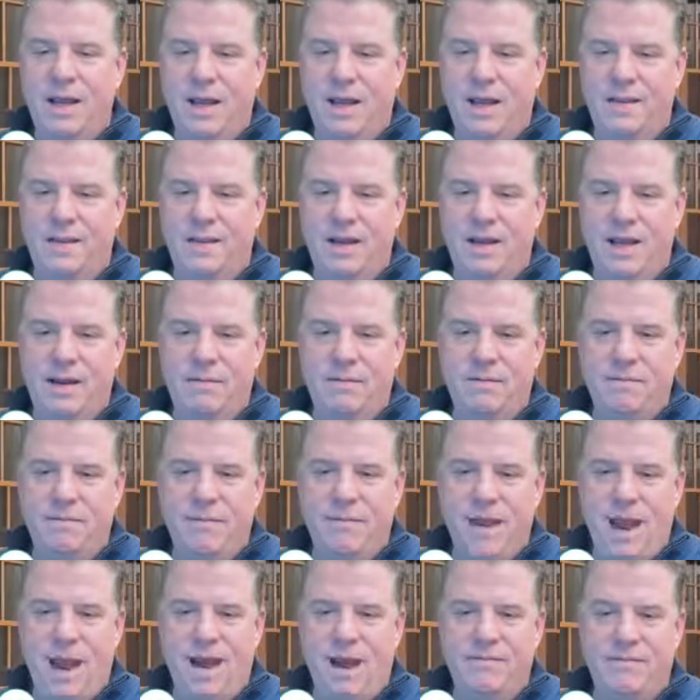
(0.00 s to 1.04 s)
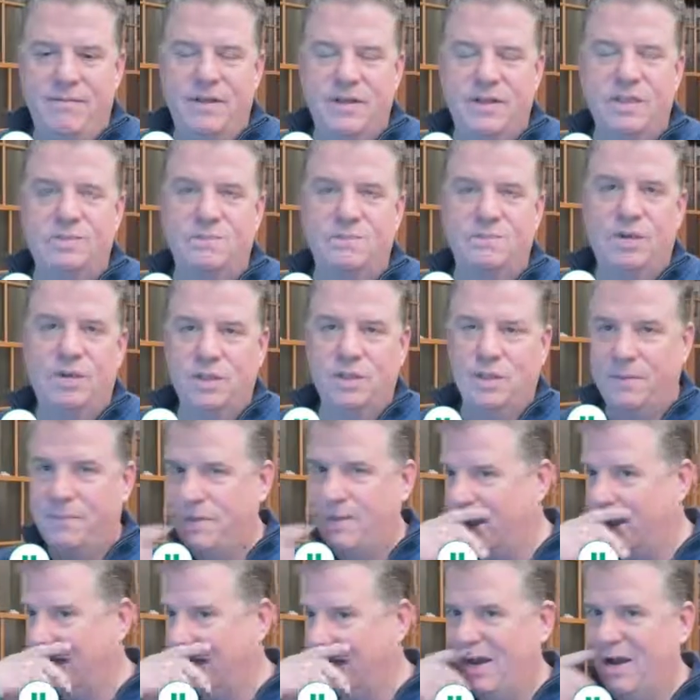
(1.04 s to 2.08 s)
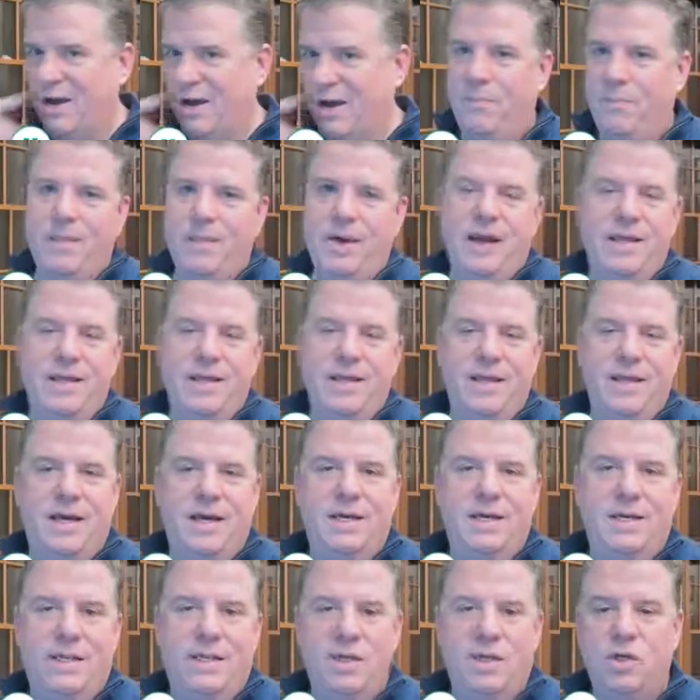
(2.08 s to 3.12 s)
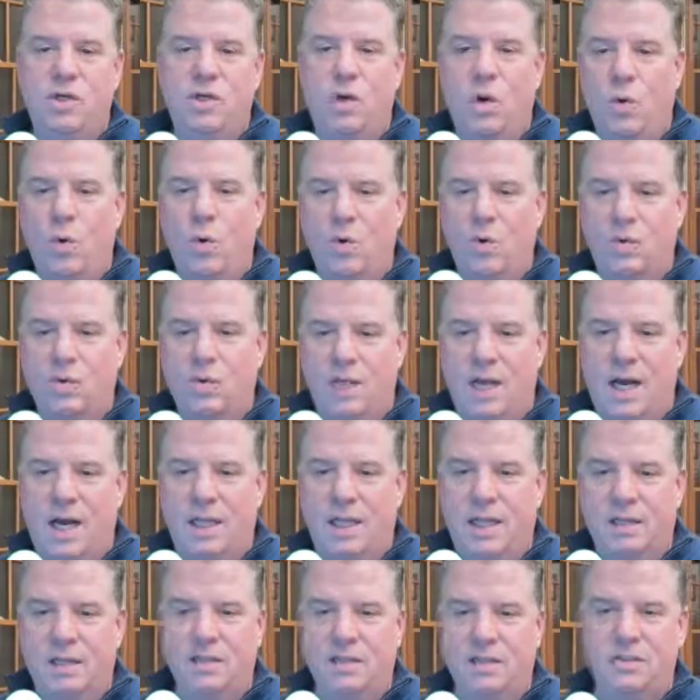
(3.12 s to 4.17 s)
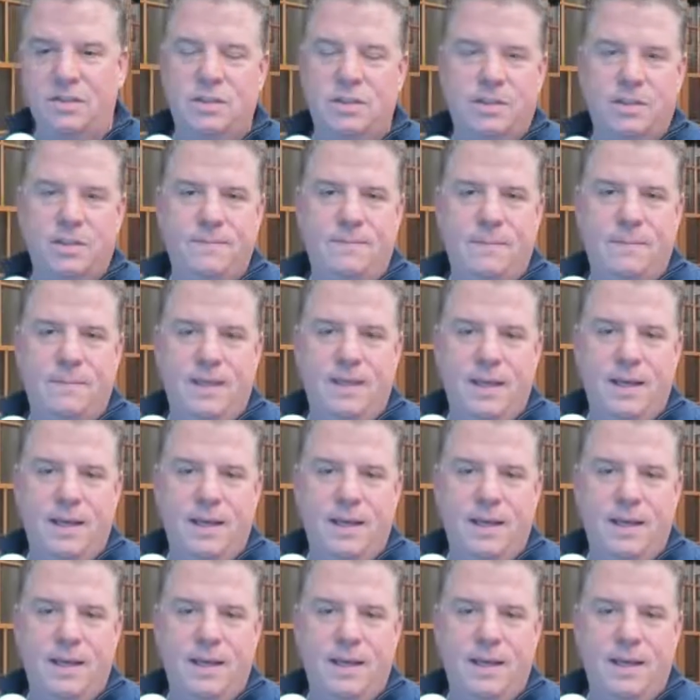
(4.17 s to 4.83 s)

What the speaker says: and then have this multiplied out by the total dollars.